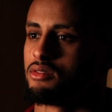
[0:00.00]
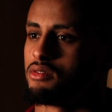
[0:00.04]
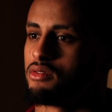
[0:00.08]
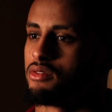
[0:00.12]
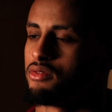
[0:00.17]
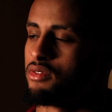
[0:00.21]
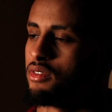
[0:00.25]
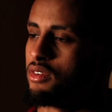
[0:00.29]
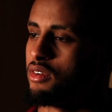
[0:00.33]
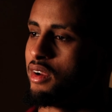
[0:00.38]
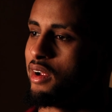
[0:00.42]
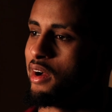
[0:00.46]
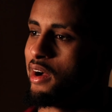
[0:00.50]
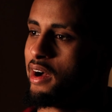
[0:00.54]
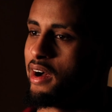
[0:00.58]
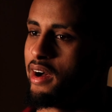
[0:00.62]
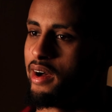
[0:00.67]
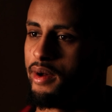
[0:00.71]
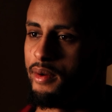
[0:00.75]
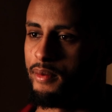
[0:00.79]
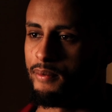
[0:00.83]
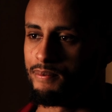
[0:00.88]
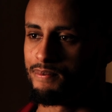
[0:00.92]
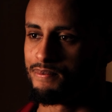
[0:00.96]
for
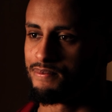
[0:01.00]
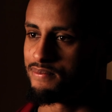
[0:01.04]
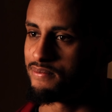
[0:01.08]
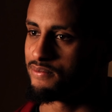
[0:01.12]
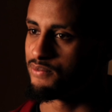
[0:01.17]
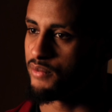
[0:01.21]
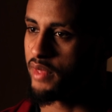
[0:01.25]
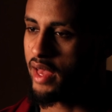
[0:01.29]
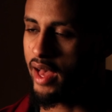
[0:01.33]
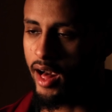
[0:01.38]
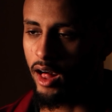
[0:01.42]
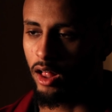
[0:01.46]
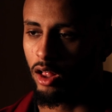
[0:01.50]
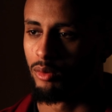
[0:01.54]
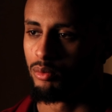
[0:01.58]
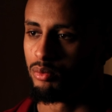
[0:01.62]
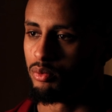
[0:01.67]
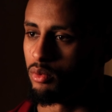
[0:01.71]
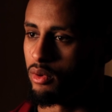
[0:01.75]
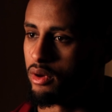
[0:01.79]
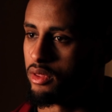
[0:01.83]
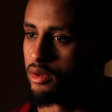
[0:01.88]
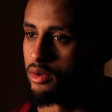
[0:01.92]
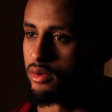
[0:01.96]
help,
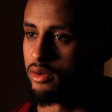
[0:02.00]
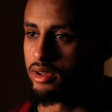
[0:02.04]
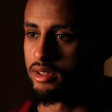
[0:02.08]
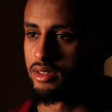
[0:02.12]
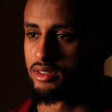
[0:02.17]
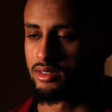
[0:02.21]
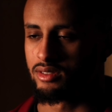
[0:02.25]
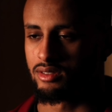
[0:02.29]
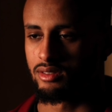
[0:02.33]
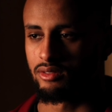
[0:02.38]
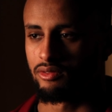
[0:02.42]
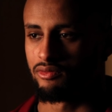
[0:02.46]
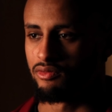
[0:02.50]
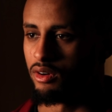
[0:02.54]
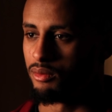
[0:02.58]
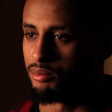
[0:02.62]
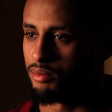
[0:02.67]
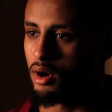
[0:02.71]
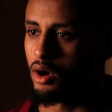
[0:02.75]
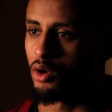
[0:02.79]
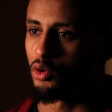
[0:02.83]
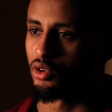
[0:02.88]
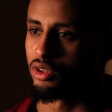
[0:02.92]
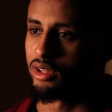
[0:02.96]
whether it's
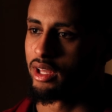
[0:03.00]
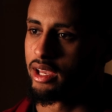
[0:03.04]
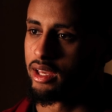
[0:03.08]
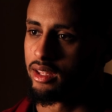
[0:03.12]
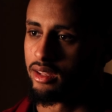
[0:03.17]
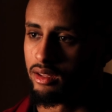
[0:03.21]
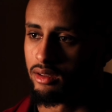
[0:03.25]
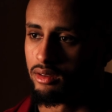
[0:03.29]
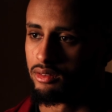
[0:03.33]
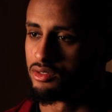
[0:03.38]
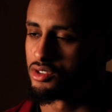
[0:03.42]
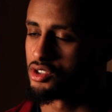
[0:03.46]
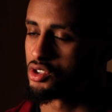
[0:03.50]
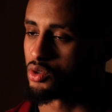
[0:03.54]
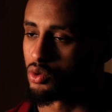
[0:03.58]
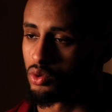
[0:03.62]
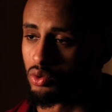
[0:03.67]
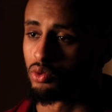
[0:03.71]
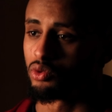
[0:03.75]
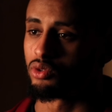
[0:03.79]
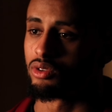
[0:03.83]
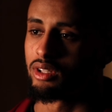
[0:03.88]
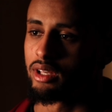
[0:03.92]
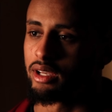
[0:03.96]
football related,
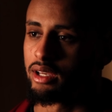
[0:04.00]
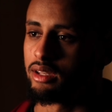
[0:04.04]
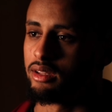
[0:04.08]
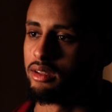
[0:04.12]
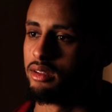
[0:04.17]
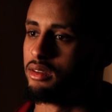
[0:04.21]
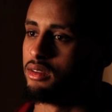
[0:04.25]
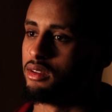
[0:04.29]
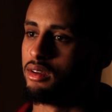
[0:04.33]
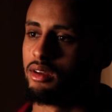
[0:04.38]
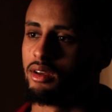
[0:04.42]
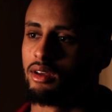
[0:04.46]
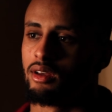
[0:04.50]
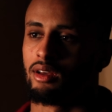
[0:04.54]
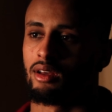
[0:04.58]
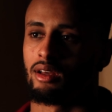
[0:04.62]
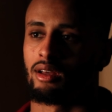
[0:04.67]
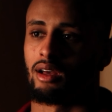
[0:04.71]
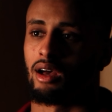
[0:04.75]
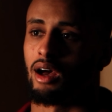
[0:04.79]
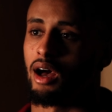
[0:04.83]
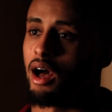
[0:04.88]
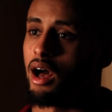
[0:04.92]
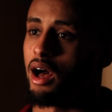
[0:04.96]
school related,
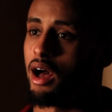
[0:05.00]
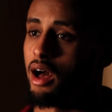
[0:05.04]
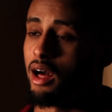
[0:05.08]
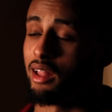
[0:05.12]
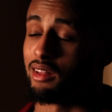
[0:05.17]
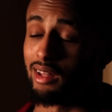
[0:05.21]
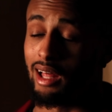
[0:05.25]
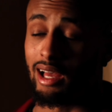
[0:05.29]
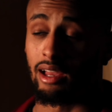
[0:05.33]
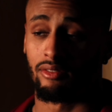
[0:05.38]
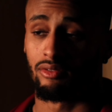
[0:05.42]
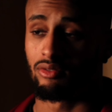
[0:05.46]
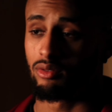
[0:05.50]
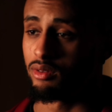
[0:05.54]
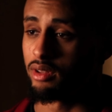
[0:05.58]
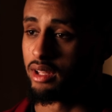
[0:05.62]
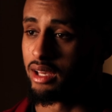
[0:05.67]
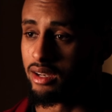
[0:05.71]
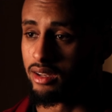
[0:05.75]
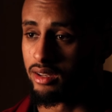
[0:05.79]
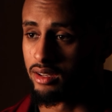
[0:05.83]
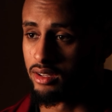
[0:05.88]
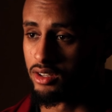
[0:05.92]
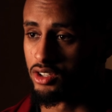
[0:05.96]
life
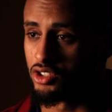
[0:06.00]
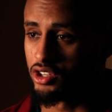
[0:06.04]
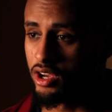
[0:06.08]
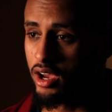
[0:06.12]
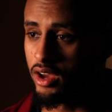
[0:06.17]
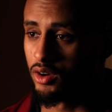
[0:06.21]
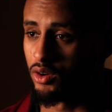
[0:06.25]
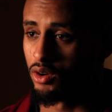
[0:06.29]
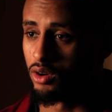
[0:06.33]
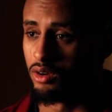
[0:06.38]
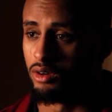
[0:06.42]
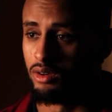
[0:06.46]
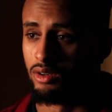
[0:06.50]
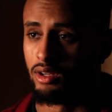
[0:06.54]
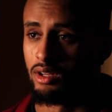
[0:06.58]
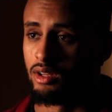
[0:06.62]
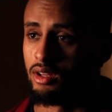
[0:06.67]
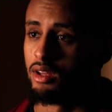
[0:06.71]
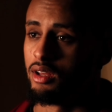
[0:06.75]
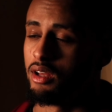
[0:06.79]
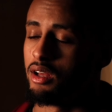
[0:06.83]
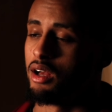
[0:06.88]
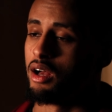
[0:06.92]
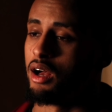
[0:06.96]
related in general.
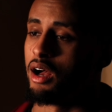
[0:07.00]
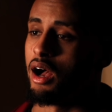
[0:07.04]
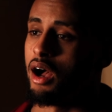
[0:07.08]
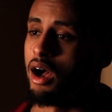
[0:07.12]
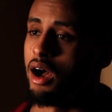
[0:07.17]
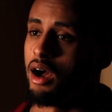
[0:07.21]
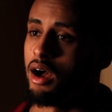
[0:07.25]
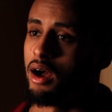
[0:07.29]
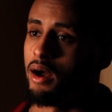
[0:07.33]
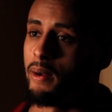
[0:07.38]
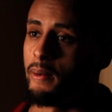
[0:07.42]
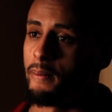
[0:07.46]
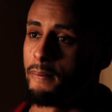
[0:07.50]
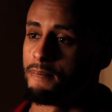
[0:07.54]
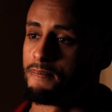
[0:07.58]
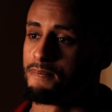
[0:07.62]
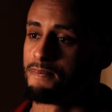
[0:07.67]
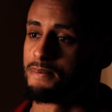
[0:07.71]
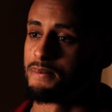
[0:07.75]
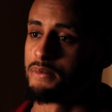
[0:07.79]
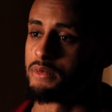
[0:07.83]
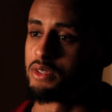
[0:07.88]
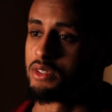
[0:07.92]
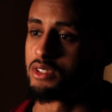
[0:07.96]

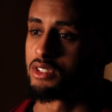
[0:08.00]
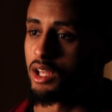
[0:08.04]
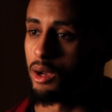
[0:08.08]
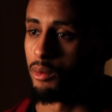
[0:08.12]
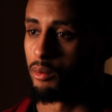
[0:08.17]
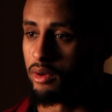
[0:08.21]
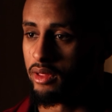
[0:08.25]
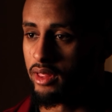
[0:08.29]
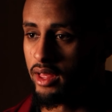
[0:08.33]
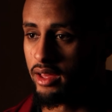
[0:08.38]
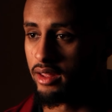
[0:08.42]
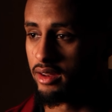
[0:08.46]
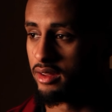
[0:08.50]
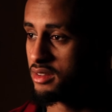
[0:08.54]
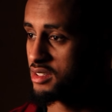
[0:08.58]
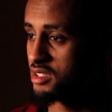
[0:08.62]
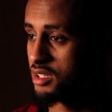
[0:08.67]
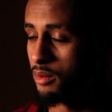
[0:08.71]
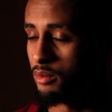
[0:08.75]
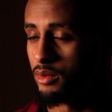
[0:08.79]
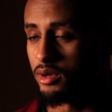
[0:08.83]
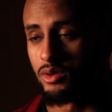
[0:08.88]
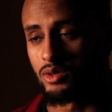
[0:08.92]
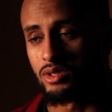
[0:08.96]

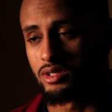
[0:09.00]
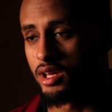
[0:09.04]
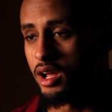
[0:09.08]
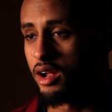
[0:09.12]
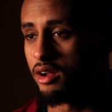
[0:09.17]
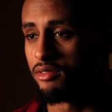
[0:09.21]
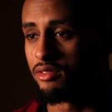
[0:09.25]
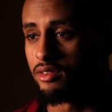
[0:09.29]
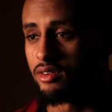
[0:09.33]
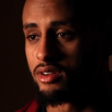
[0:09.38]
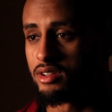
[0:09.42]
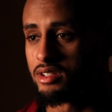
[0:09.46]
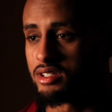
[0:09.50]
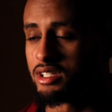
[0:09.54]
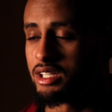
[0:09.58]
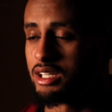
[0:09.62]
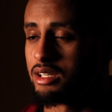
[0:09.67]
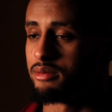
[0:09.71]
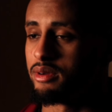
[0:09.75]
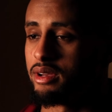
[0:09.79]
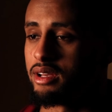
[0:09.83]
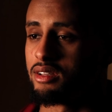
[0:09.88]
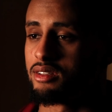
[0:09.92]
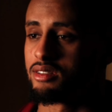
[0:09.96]
Someone who's there for his
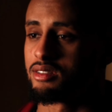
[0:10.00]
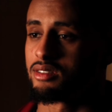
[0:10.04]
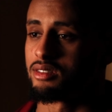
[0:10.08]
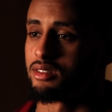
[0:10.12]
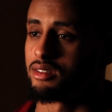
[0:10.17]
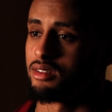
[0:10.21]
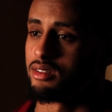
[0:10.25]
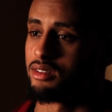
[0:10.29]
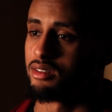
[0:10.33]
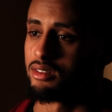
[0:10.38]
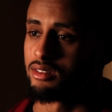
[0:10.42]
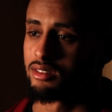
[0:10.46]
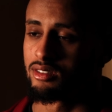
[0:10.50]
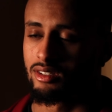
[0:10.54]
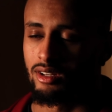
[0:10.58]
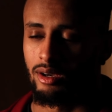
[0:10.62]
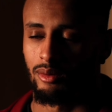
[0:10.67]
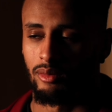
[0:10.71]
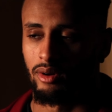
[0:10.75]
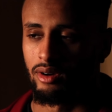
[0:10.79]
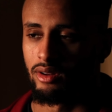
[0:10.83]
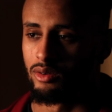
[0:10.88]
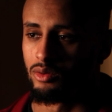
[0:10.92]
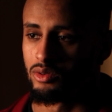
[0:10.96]
teammates,
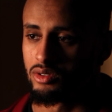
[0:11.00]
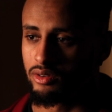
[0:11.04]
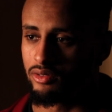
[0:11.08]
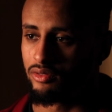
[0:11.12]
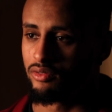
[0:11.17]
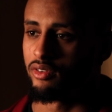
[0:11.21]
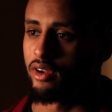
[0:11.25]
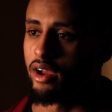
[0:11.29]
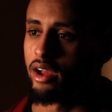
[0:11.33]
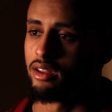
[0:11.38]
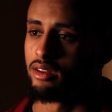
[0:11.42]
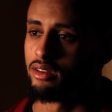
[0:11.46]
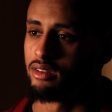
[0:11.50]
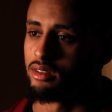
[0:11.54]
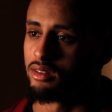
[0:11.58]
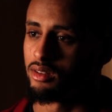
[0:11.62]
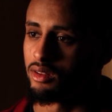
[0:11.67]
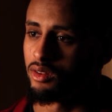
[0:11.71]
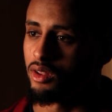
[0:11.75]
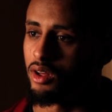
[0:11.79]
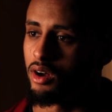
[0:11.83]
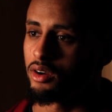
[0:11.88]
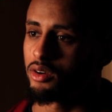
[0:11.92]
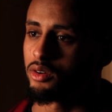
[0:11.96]
someone who's a friend in
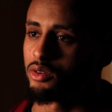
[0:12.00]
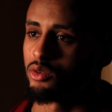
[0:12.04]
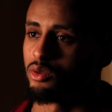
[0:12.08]
the locker